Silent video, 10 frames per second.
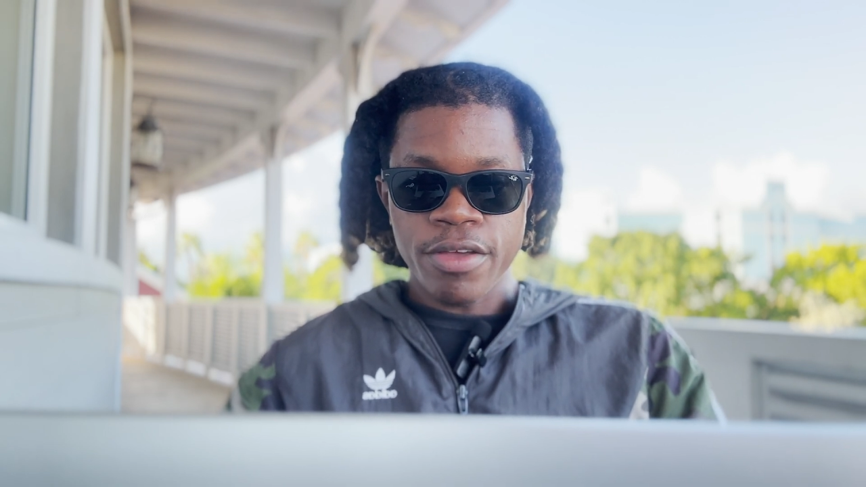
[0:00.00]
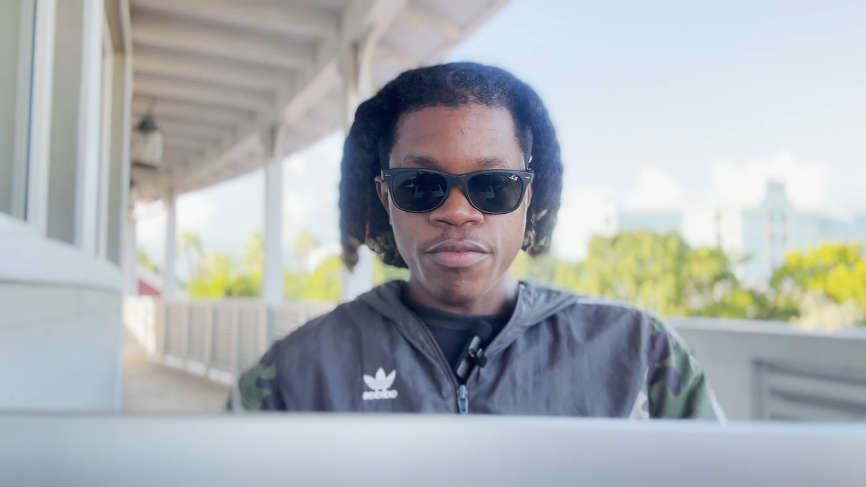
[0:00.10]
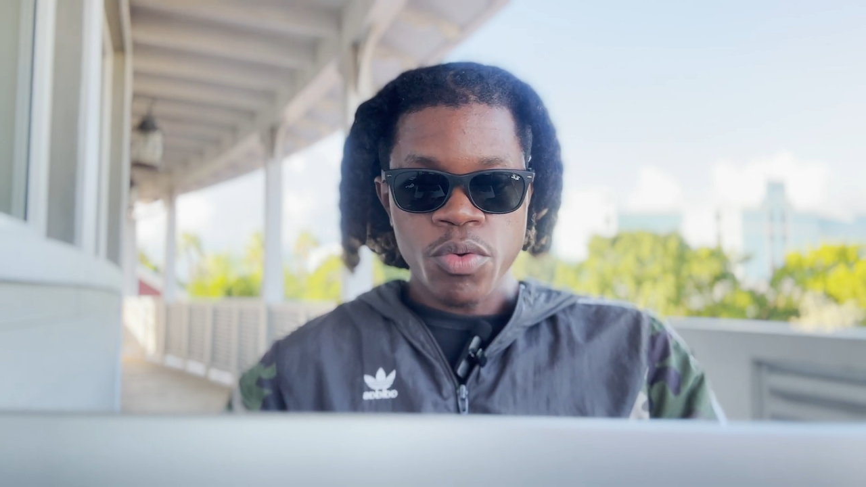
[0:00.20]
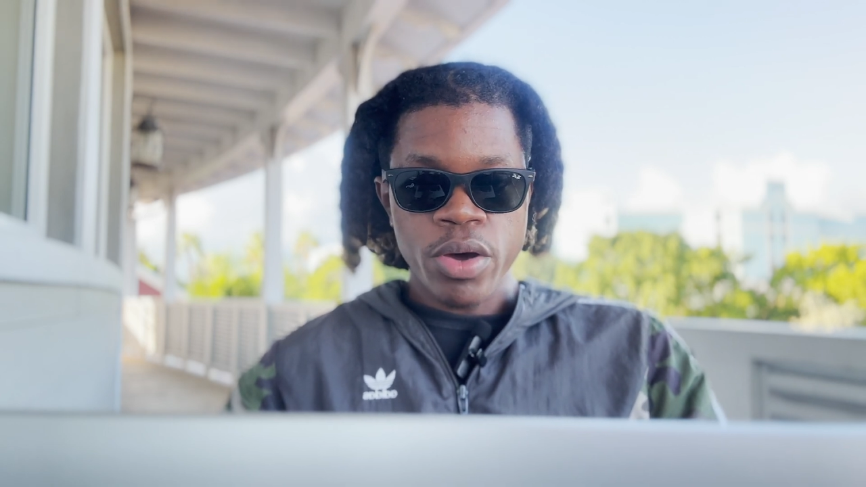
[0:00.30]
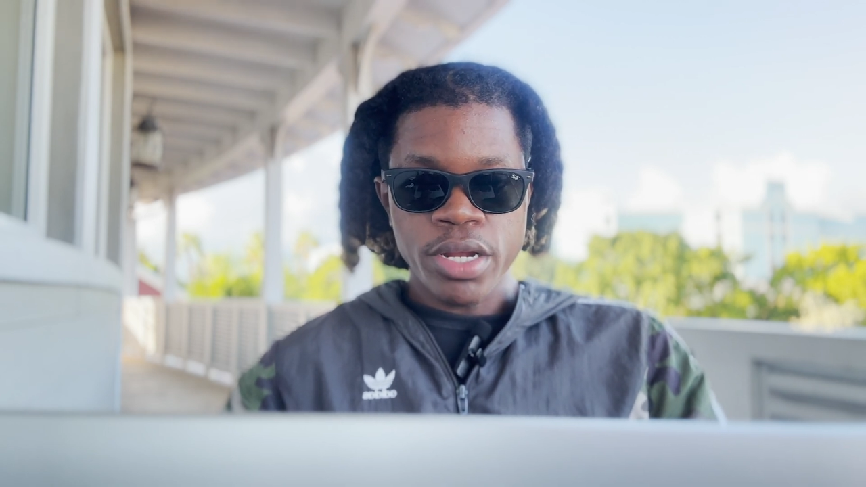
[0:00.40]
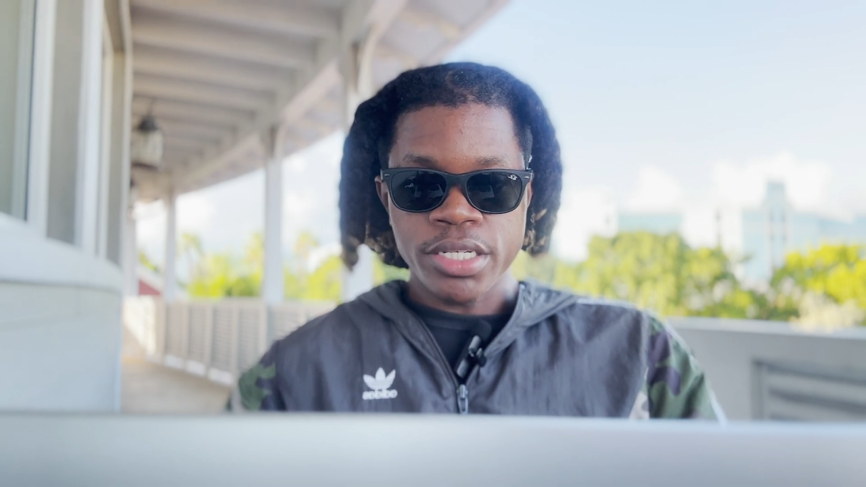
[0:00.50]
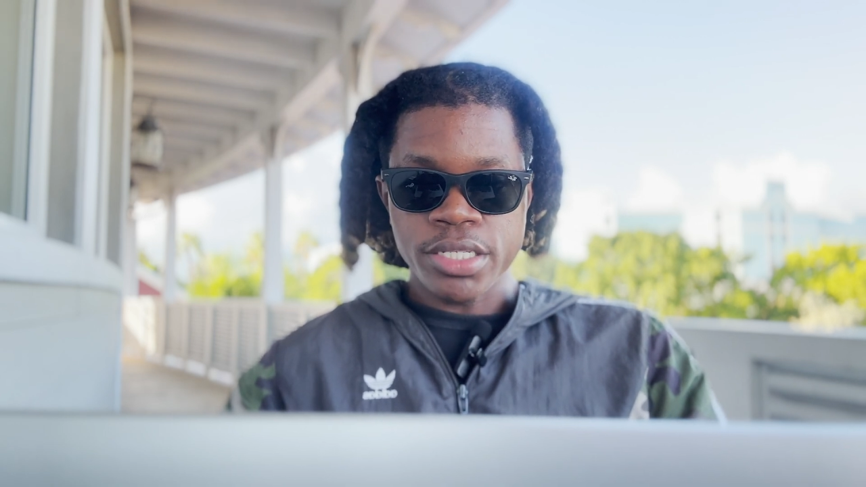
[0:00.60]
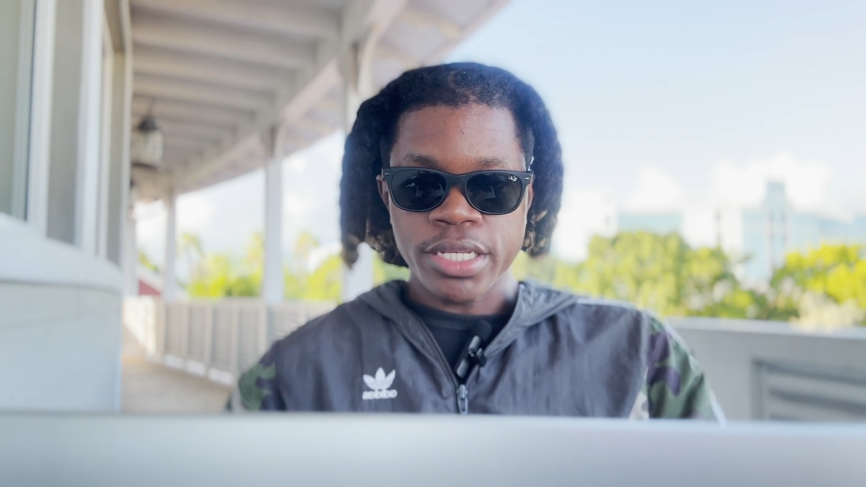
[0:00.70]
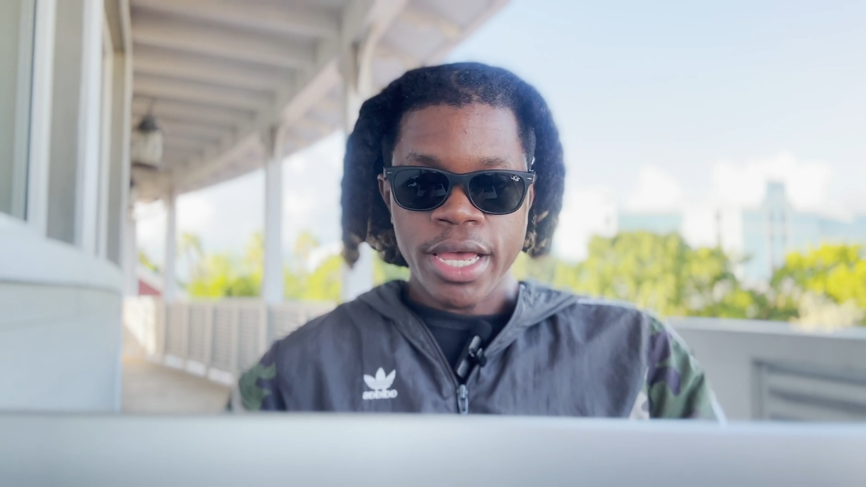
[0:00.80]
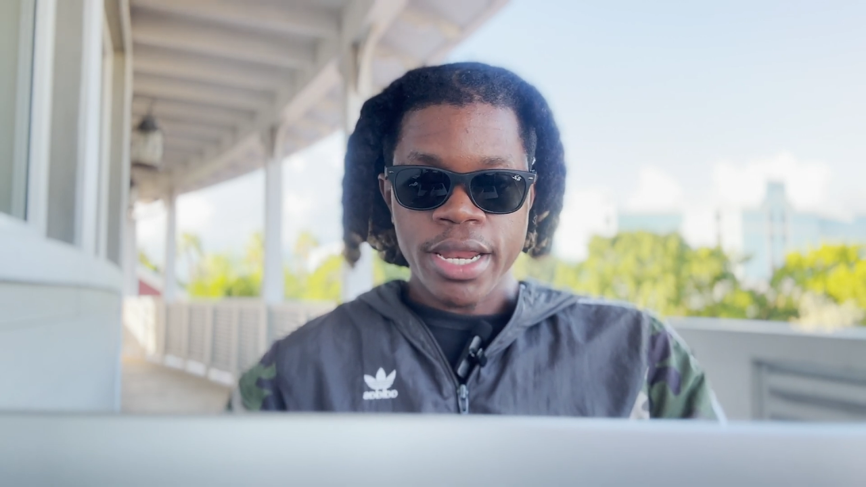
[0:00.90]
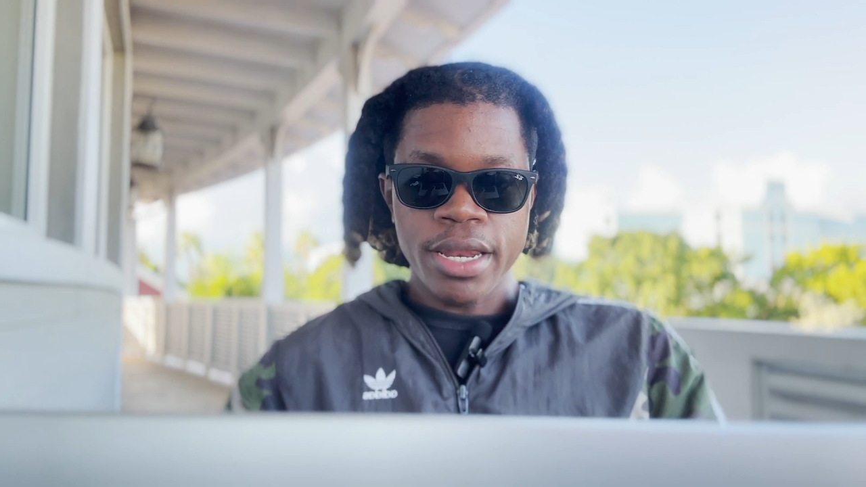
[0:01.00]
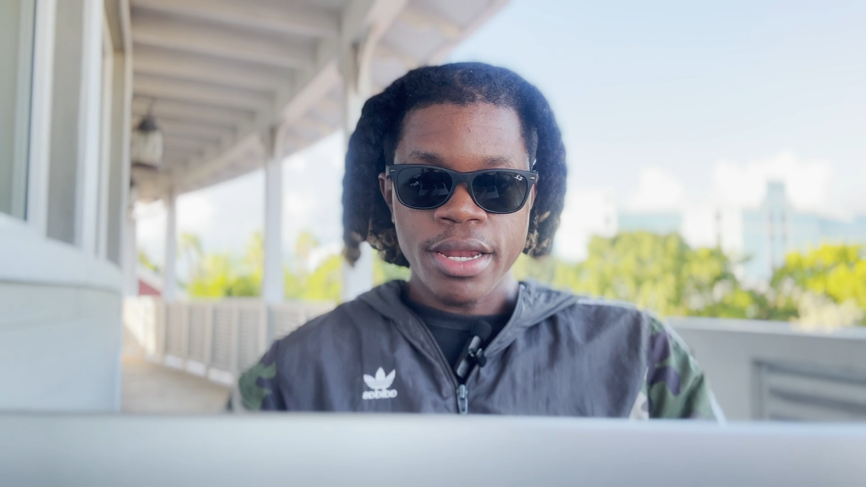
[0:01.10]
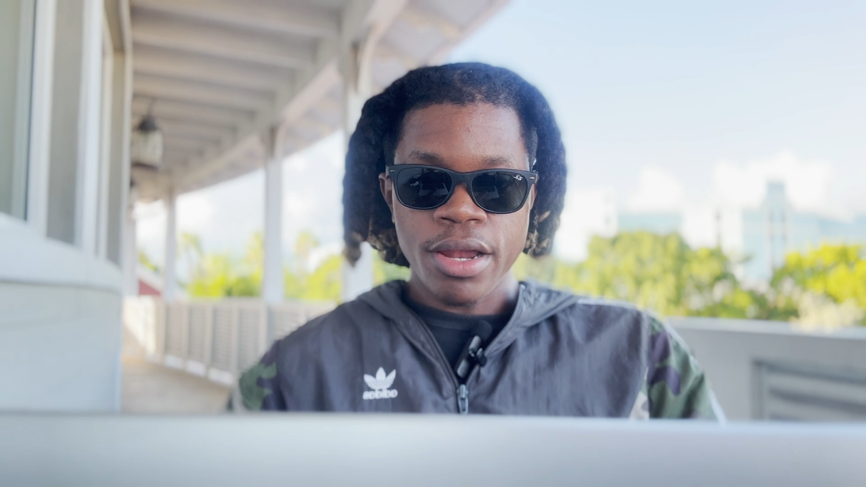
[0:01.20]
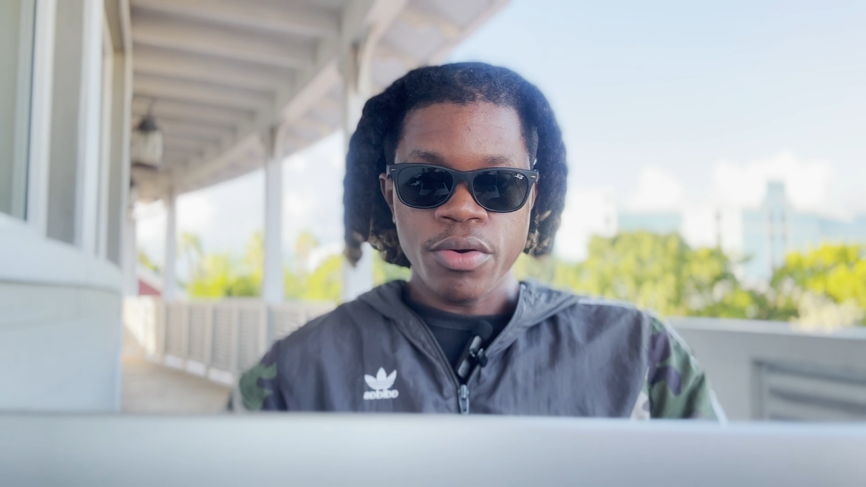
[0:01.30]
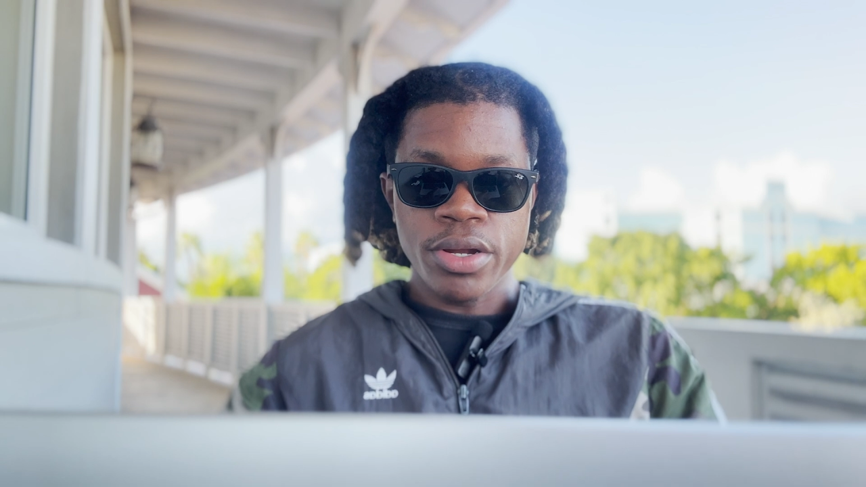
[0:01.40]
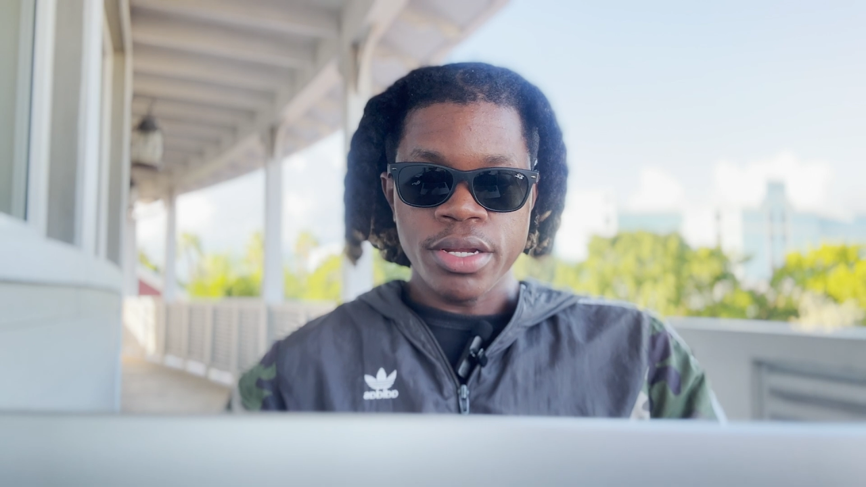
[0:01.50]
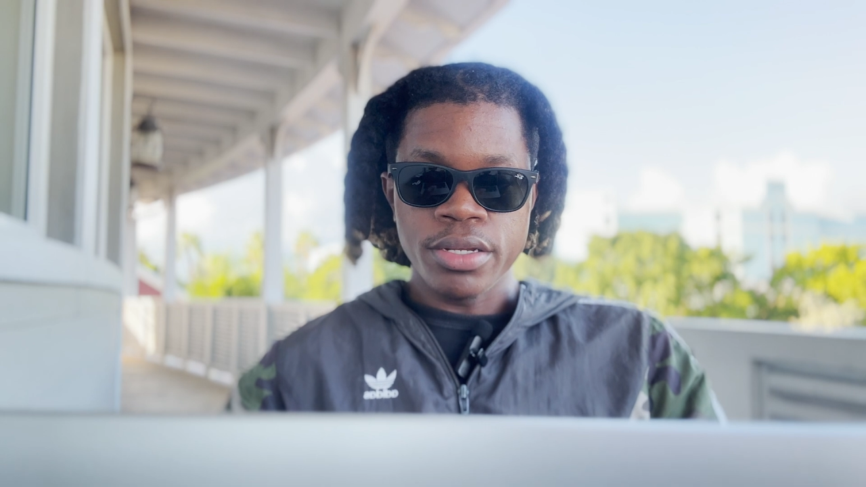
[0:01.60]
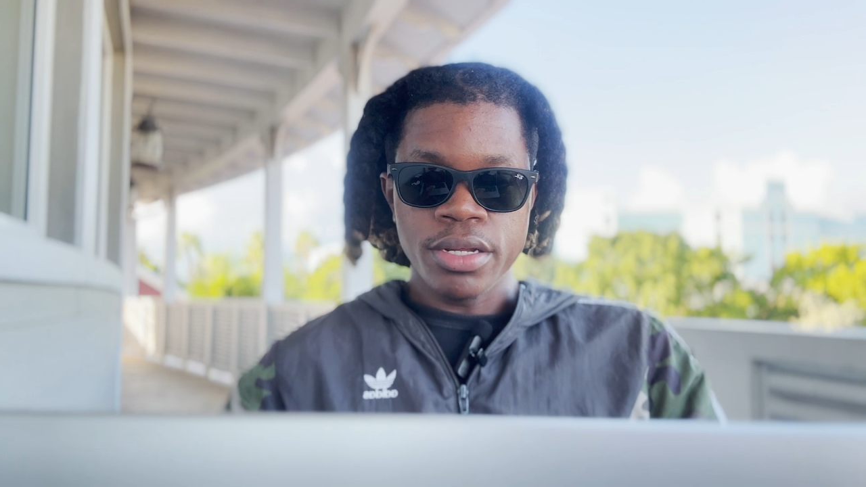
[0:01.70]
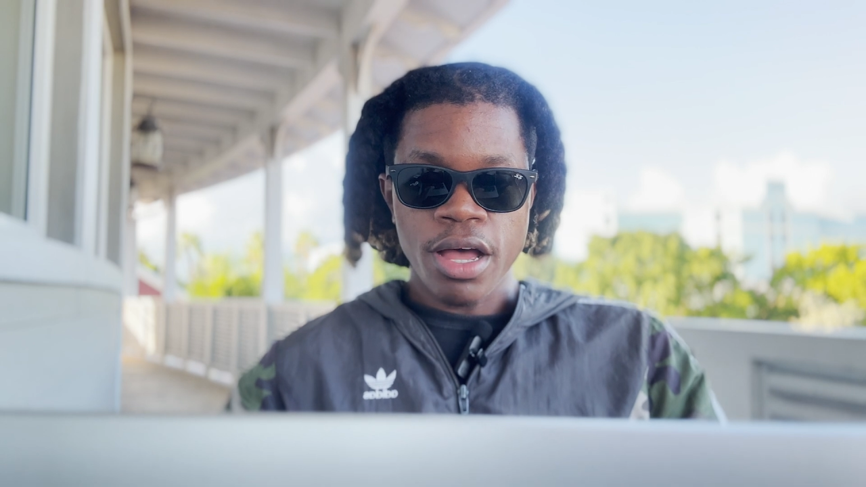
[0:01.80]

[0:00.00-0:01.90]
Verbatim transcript: if you want to just get in and out and